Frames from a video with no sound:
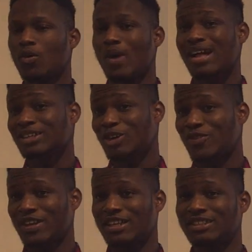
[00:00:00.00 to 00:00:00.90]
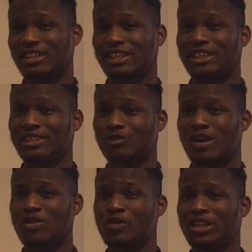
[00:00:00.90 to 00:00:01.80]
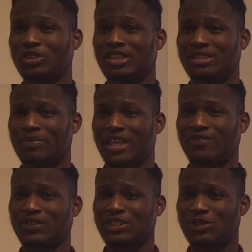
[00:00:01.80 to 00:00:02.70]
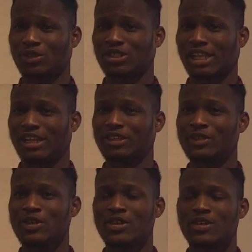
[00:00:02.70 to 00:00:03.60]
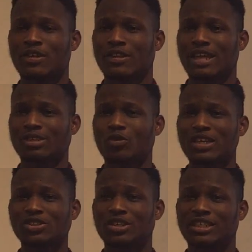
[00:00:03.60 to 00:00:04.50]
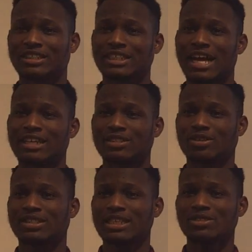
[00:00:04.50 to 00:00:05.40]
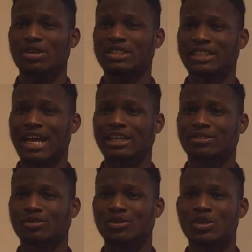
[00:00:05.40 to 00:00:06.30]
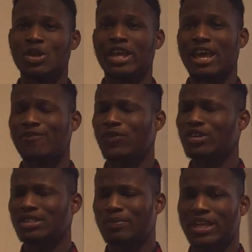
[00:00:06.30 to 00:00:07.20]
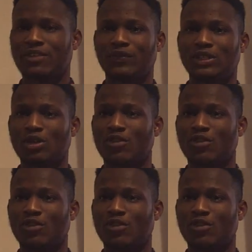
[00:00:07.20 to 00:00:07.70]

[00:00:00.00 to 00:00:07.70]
while the covenantee is the one who enjoys the benefit in such land. Now the question is, can a successor in title enforce the benefit